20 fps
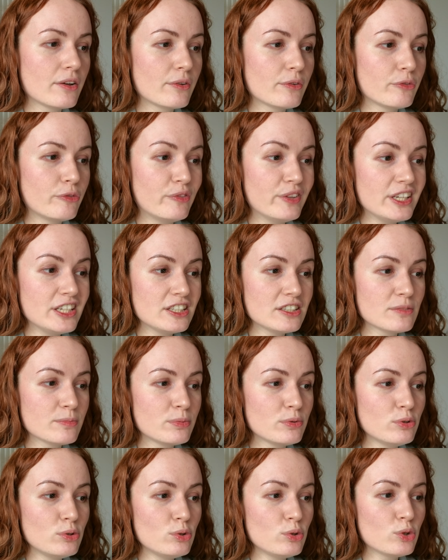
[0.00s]
This
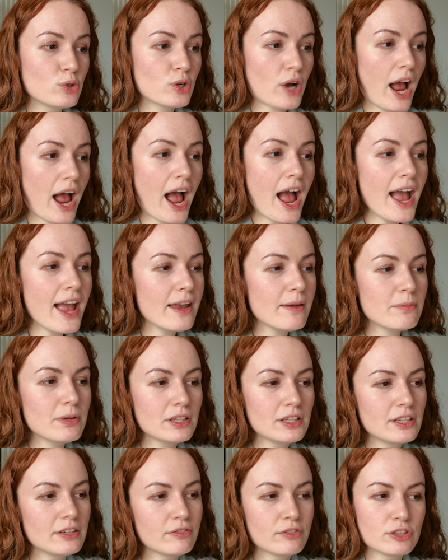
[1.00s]
book, I
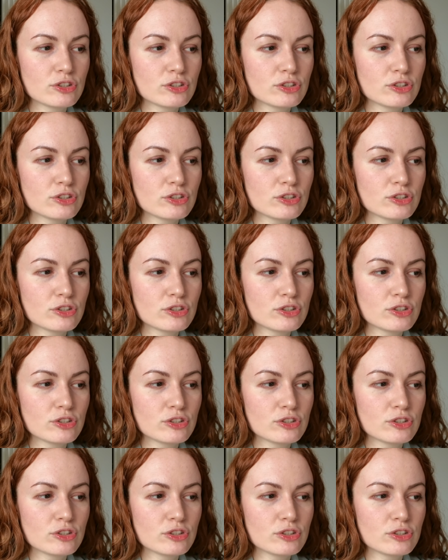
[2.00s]
believe